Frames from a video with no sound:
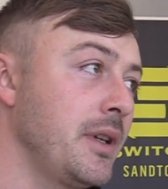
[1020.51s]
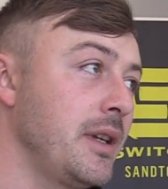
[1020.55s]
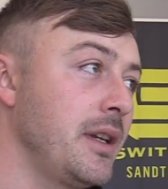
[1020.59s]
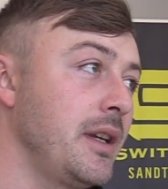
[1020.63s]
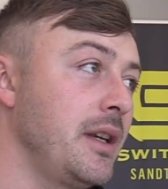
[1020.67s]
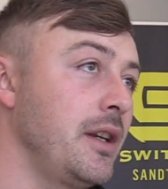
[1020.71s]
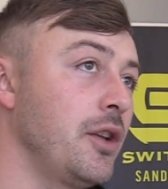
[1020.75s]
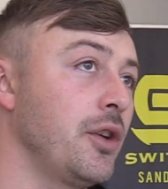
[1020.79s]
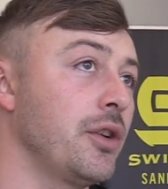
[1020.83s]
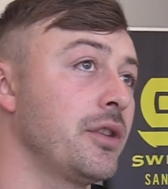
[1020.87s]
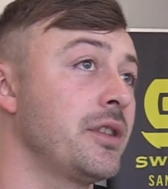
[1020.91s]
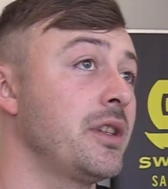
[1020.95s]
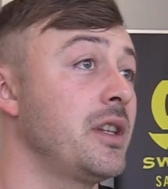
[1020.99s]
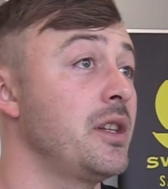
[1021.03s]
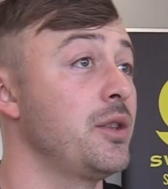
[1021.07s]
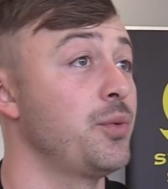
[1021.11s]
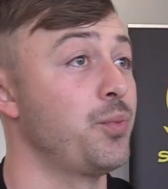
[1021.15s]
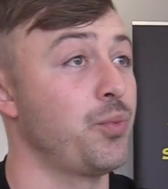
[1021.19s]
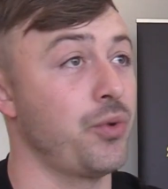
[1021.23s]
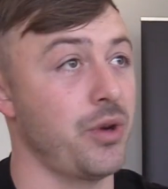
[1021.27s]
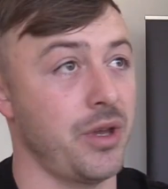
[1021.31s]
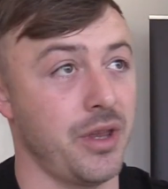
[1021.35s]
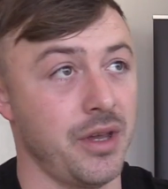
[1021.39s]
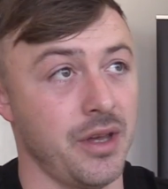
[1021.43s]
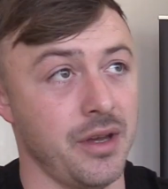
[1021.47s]
He lost his
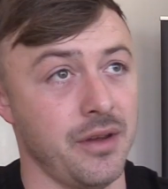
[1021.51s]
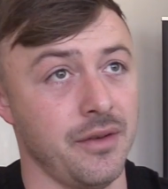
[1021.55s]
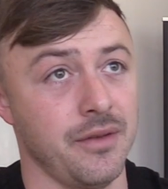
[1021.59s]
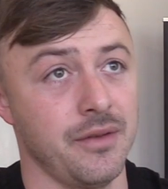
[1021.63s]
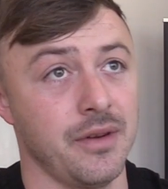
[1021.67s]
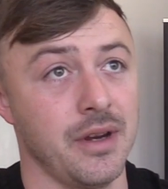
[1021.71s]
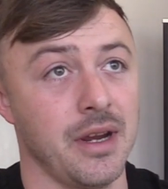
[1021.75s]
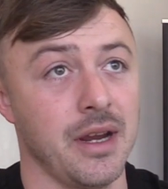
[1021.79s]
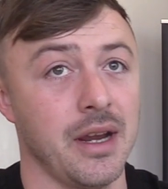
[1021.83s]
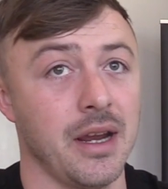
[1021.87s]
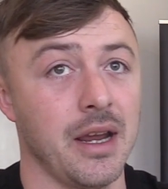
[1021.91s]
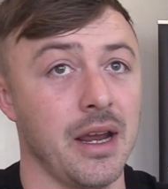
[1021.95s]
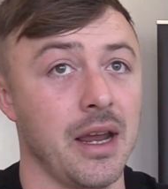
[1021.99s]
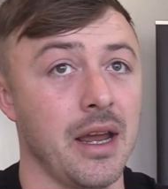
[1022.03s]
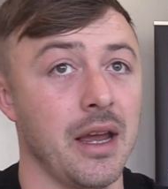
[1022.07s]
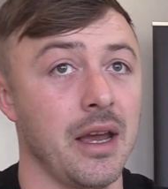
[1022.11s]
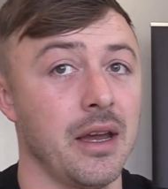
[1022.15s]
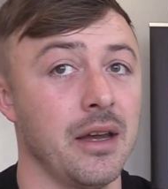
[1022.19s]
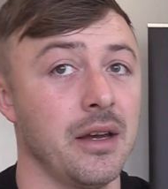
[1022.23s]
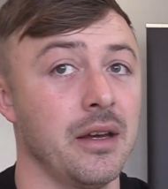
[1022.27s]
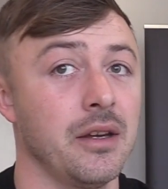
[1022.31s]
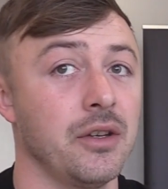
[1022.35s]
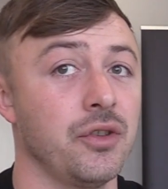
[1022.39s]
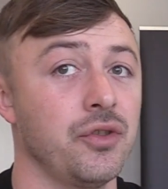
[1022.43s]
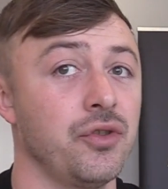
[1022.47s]
brother
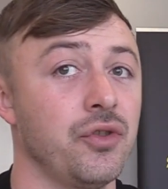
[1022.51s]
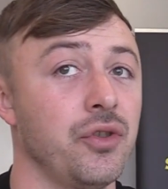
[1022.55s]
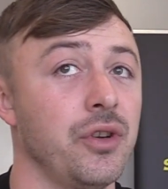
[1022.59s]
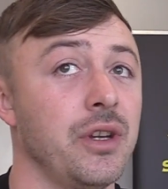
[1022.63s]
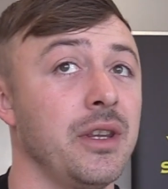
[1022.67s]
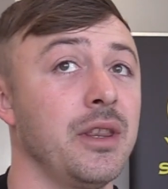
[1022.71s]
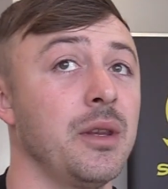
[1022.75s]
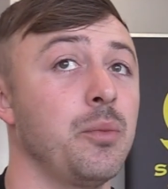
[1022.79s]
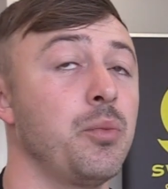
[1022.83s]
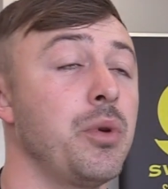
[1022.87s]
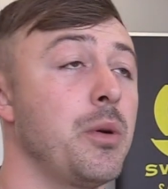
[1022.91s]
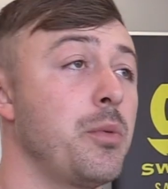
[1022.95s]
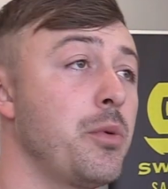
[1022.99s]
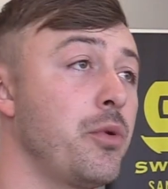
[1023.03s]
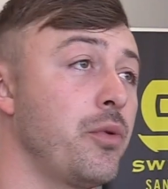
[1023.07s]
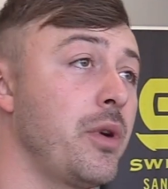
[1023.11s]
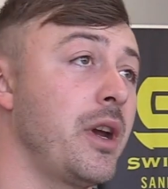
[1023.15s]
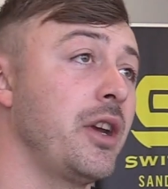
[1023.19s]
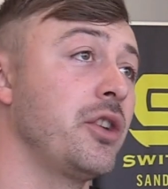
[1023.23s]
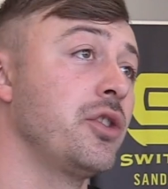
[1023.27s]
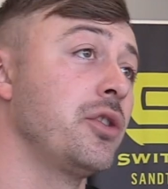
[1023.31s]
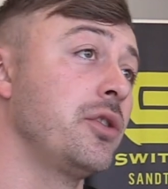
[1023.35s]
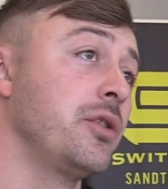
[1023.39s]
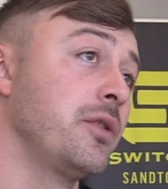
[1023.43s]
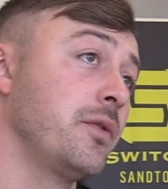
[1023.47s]
during the
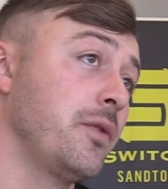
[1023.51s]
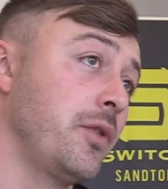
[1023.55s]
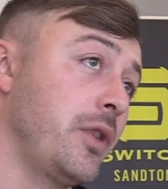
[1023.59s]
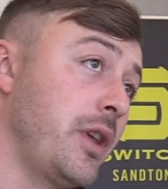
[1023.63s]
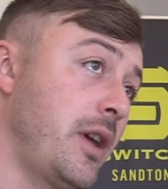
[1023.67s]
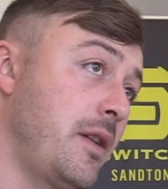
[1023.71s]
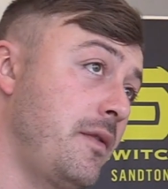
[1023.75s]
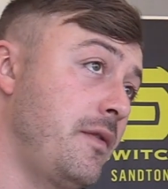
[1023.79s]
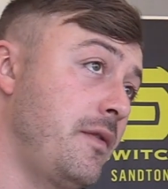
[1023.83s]
preparations for that